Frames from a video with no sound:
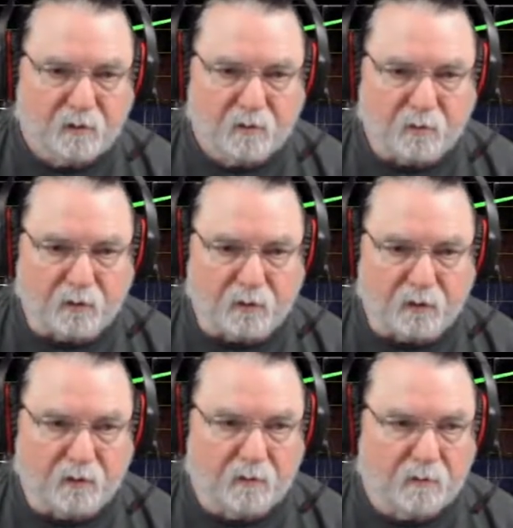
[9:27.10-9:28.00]

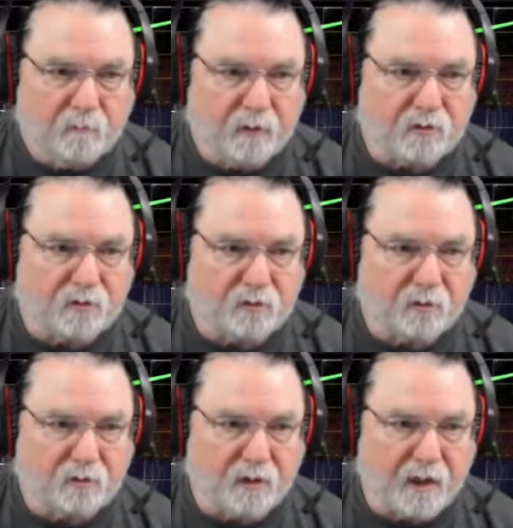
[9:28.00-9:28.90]
We make sure
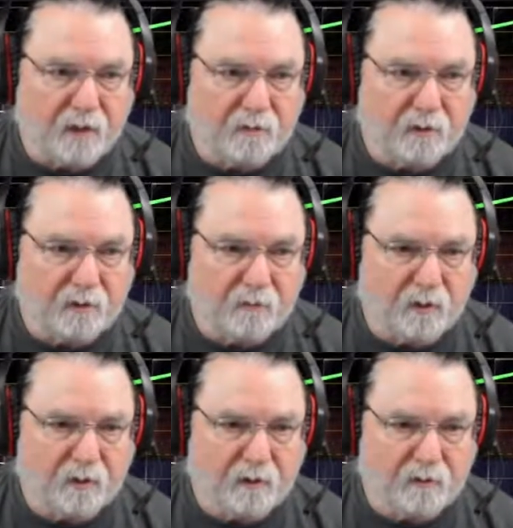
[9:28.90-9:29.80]
our gallery
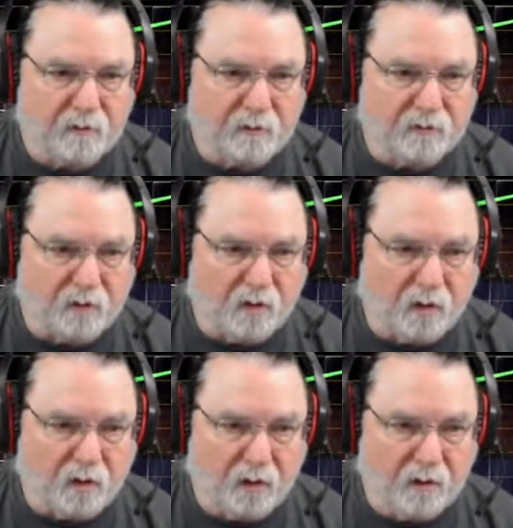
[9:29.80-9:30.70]
right here is
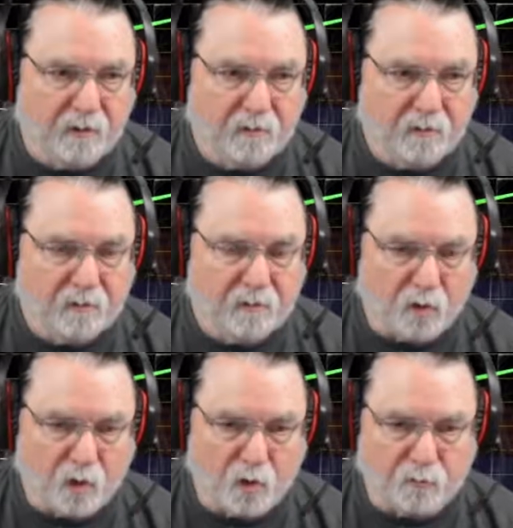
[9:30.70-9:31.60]
on or
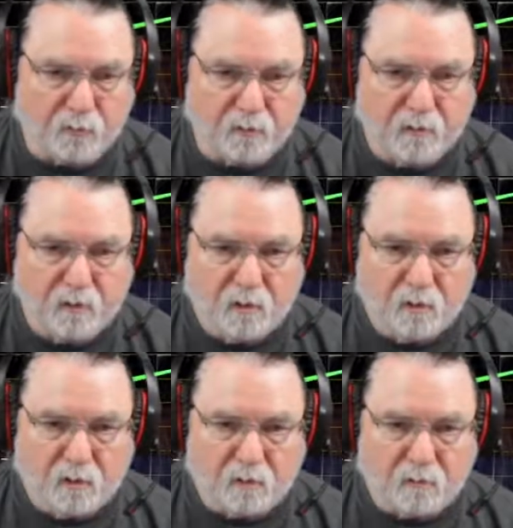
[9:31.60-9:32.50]
open.
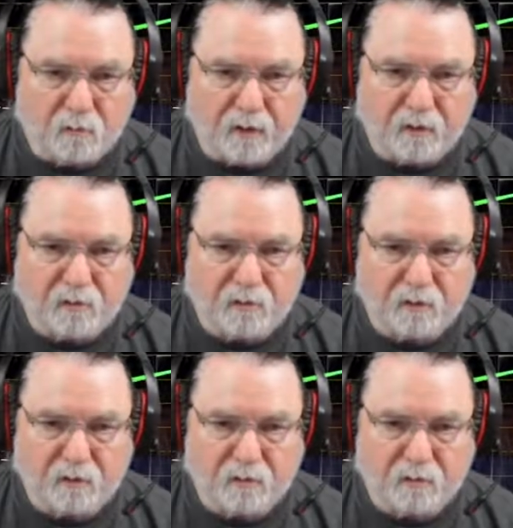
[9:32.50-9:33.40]
Right
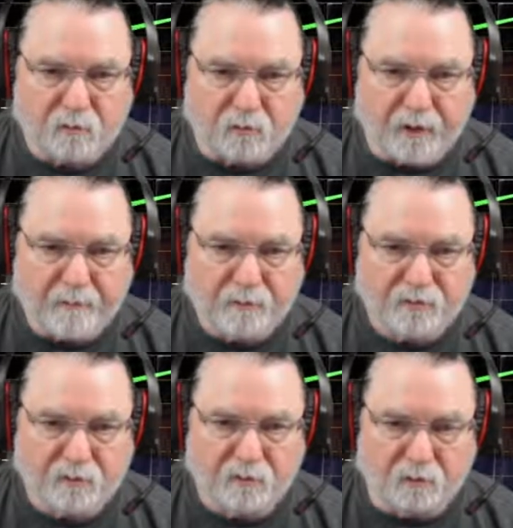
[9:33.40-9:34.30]
click, grab a
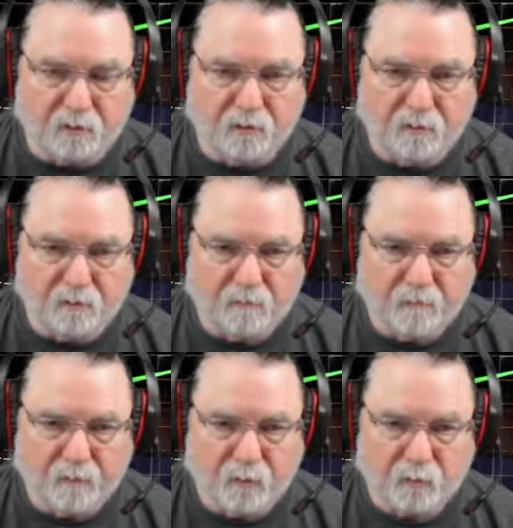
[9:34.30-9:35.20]
still.
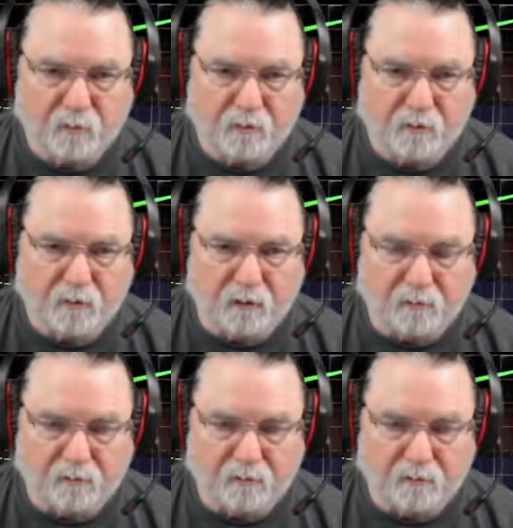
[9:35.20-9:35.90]
Who would have thought?